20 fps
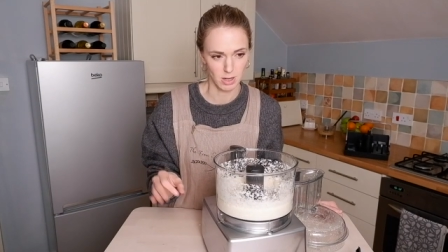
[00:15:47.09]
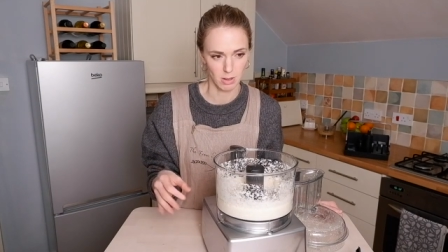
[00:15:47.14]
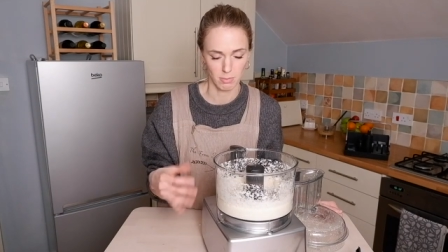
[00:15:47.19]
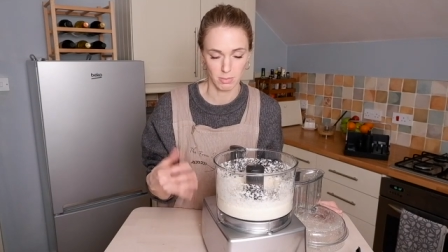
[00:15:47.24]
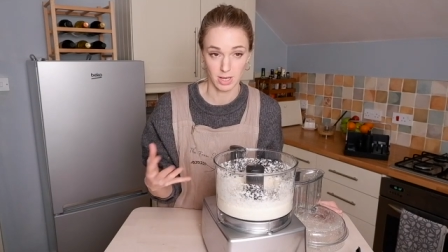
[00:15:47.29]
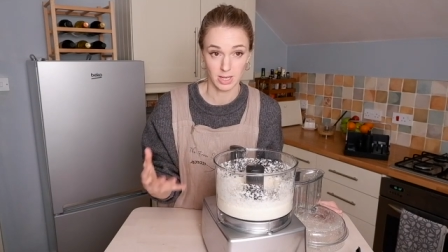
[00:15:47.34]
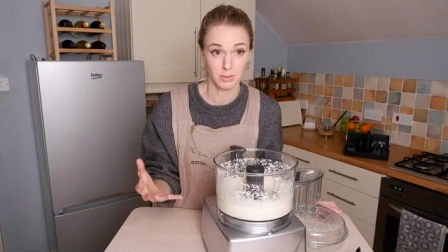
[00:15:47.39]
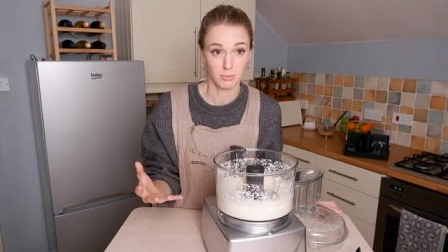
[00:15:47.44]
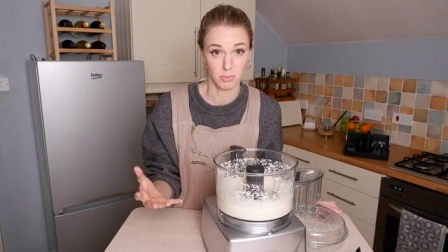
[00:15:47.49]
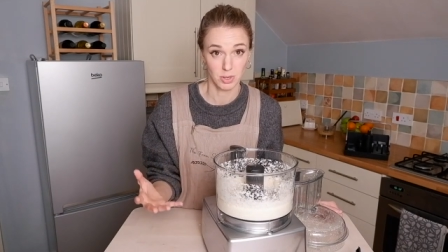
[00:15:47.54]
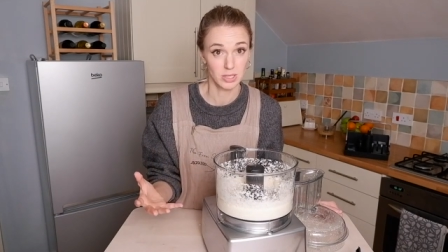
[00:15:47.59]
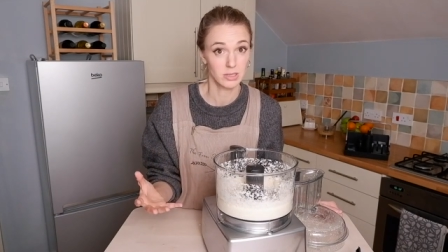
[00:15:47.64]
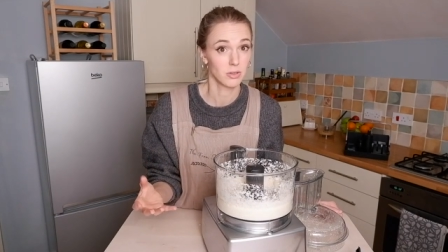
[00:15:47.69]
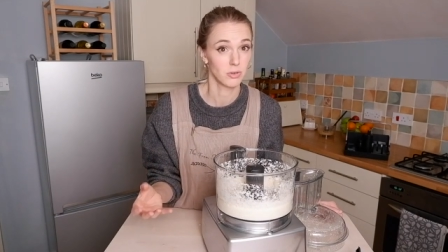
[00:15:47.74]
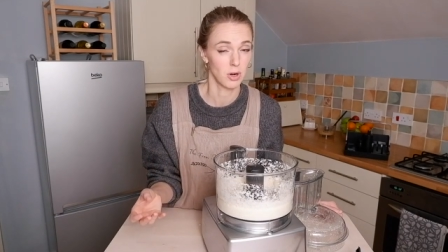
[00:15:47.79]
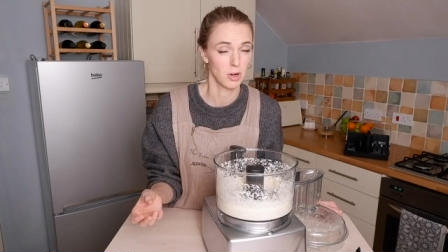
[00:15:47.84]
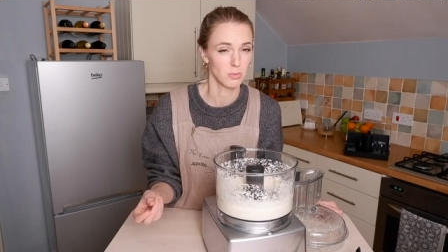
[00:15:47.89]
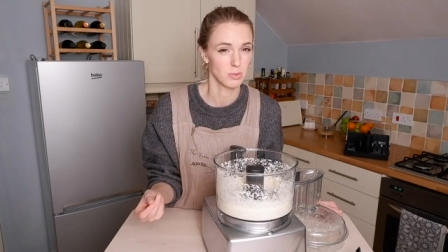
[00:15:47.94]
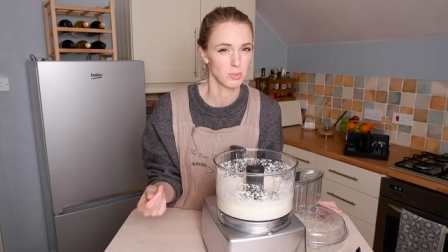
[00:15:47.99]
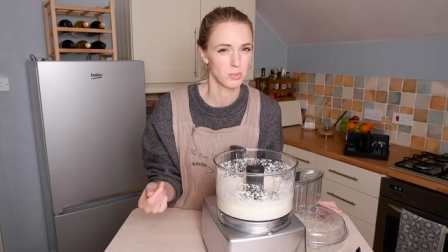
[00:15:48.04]
I made
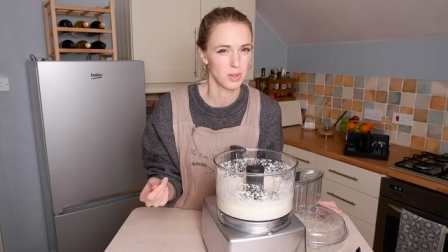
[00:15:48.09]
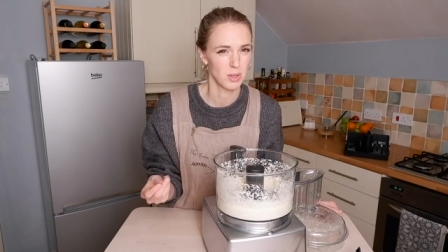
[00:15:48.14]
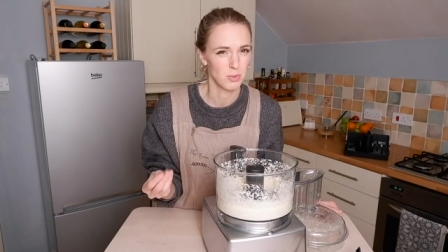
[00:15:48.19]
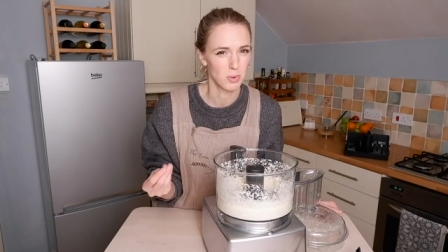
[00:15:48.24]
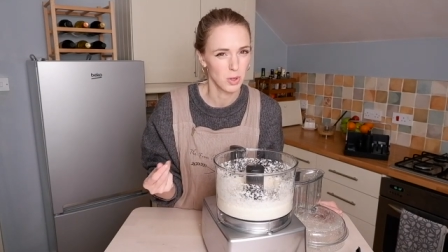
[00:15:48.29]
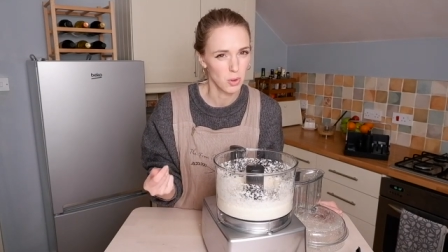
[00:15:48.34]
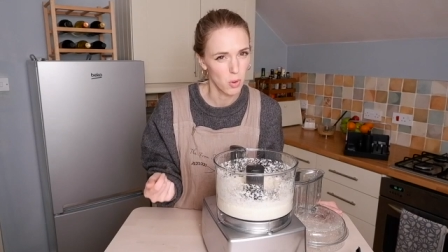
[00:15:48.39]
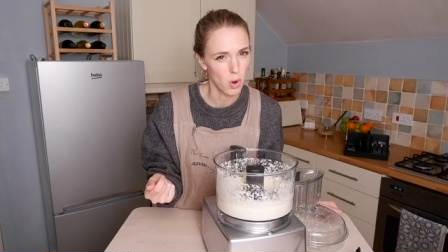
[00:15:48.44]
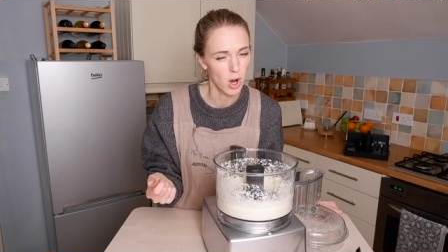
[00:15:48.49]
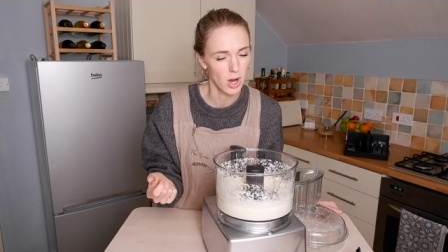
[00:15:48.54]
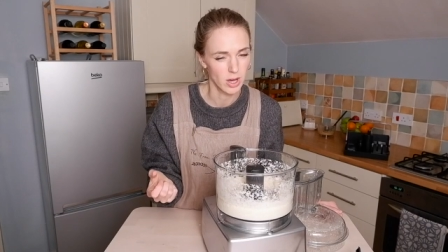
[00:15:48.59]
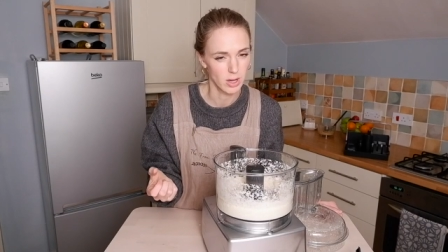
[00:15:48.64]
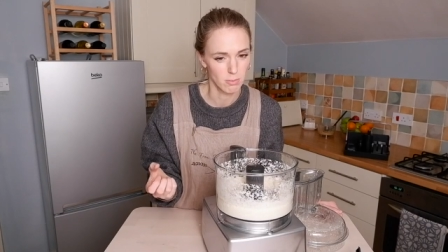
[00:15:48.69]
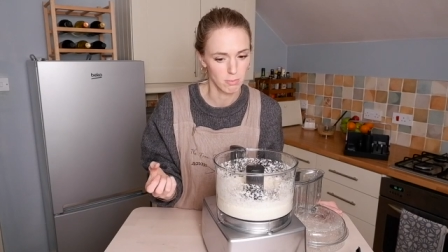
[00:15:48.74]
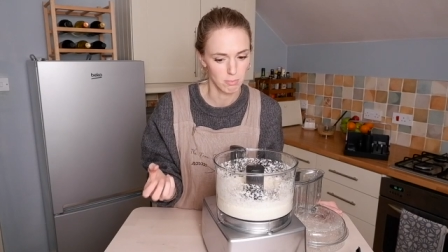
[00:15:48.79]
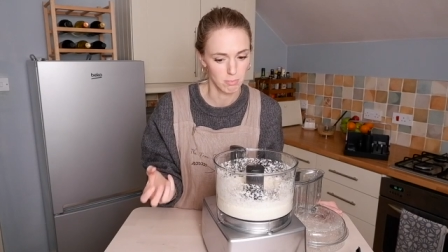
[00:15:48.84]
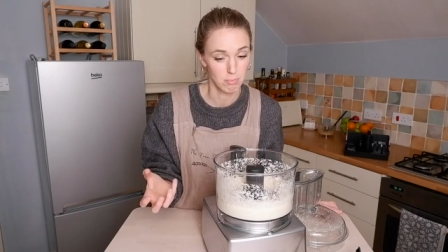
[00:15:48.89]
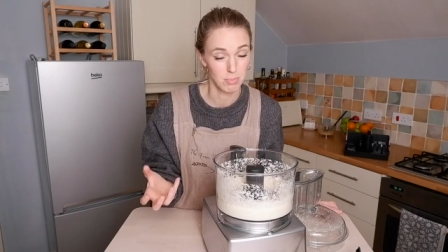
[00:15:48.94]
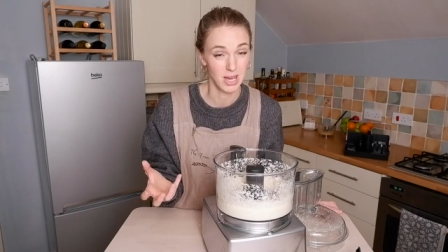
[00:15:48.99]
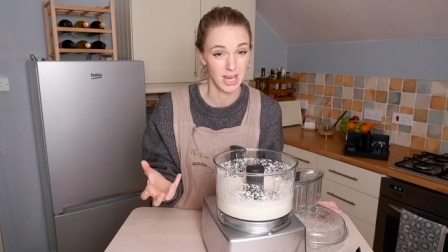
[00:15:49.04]
breadcrumbs, but they were
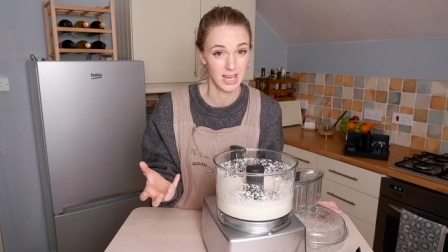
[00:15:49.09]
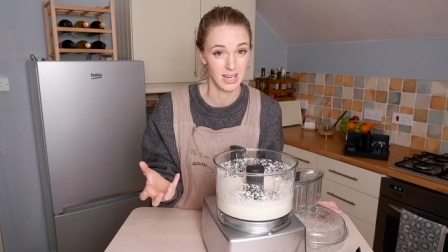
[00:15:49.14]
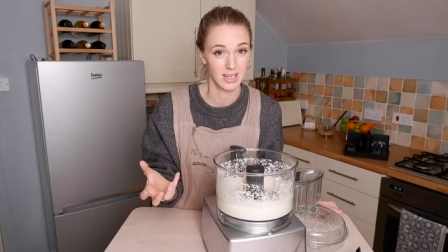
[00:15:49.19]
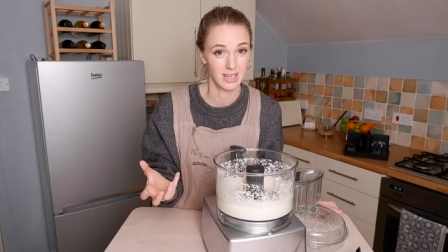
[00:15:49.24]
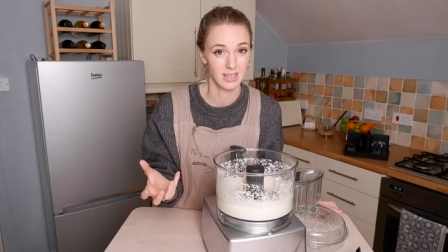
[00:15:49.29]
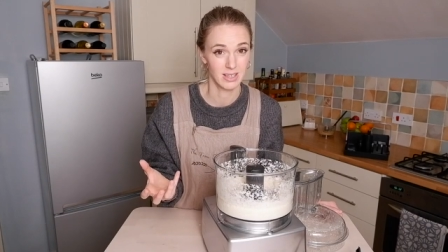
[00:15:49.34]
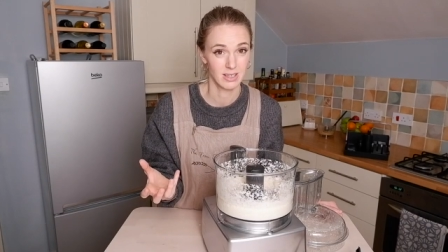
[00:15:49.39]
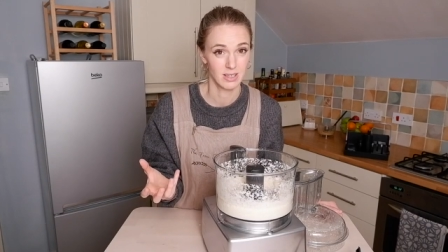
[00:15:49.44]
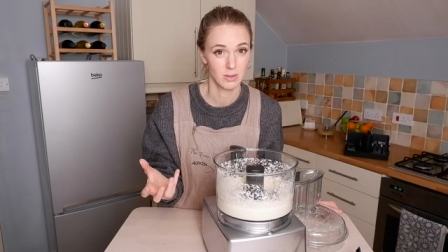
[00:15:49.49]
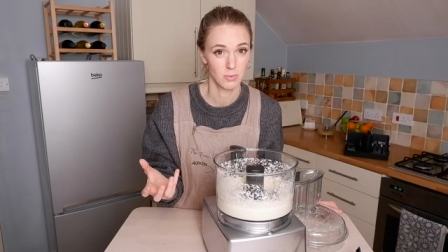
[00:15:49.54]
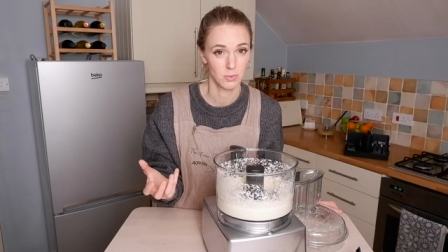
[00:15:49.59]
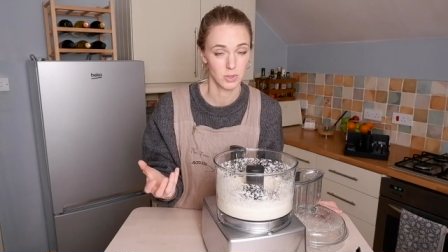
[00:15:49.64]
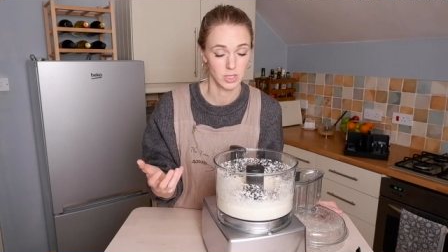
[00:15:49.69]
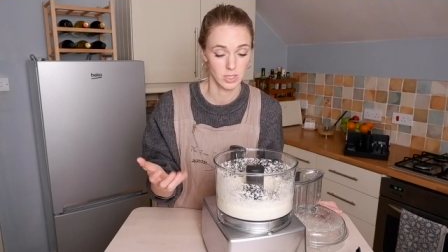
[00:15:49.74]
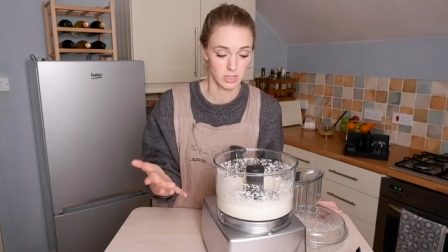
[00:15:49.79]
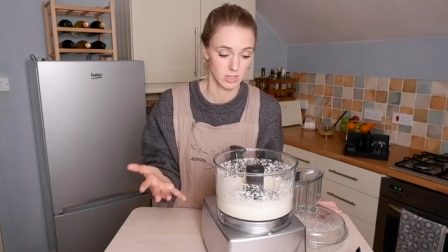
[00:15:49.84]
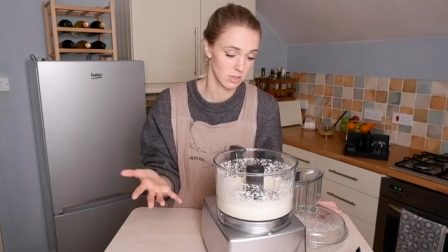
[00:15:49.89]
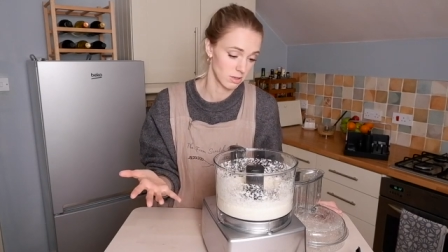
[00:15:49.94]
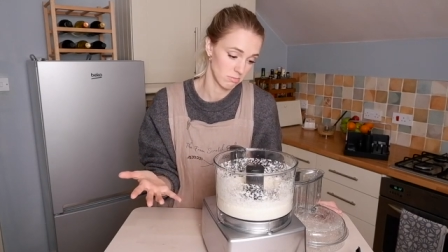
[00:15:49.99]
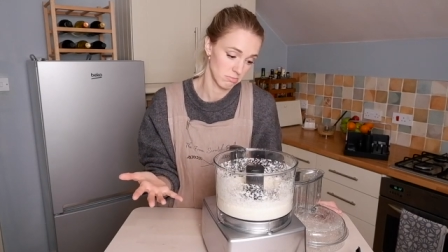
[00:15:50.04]
quite big, which
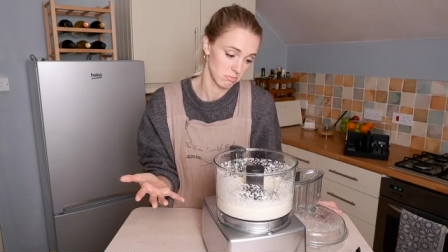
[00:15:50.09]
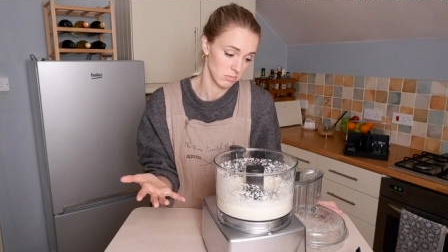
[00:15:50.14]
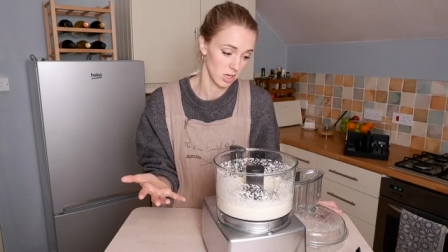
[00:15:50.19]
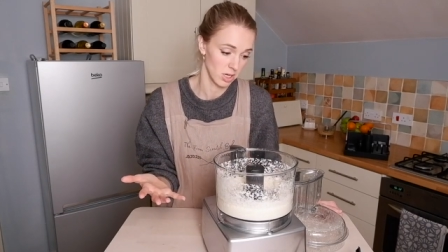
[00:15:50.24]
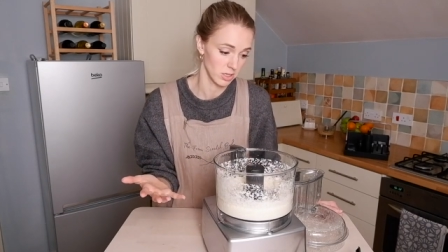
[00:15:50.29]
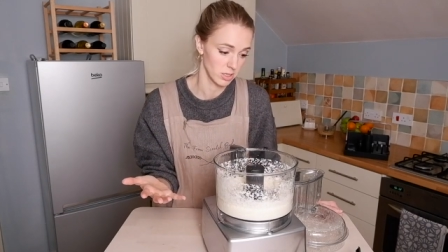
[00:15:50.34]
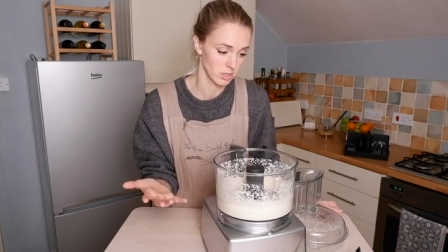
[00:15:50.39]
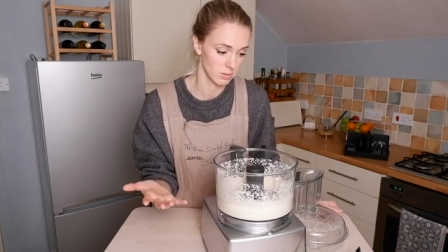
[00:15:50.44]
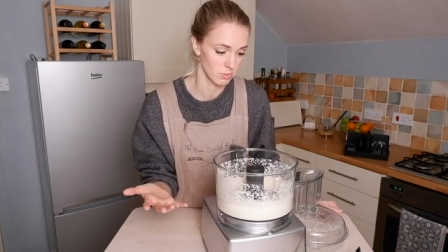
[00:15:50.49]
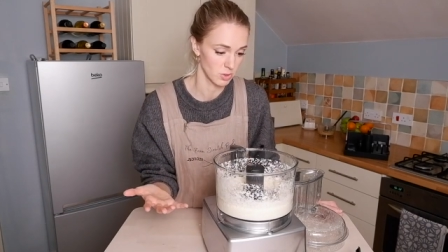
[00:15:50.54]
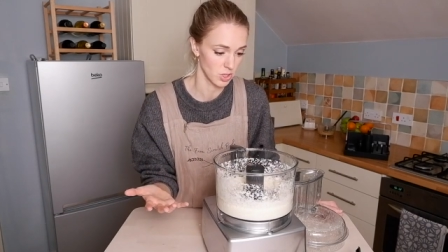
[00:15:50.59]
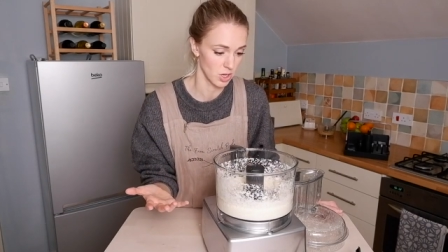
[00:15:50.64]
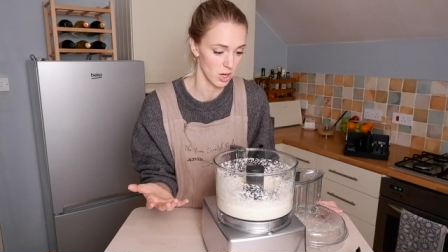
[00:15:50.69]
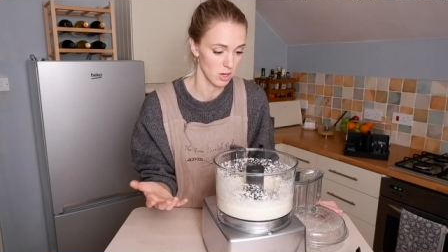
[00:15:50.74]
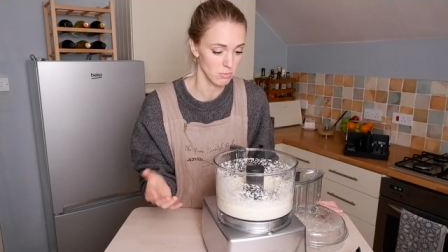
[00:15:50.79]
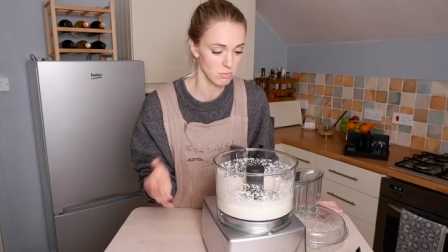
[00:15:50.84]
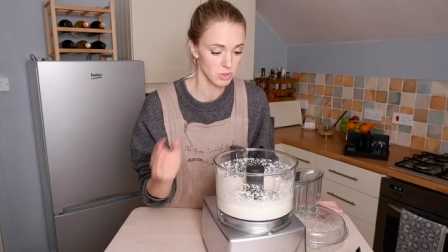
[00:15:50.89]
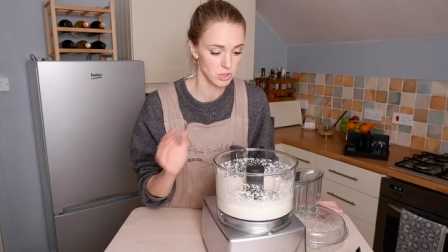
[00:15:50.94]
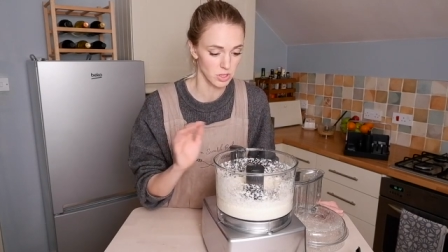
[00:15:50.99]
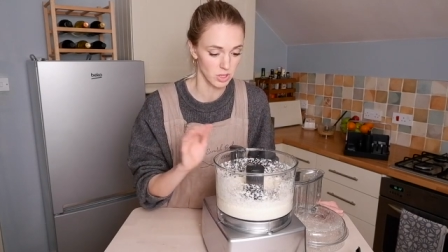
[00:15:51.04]
is nice sometimes.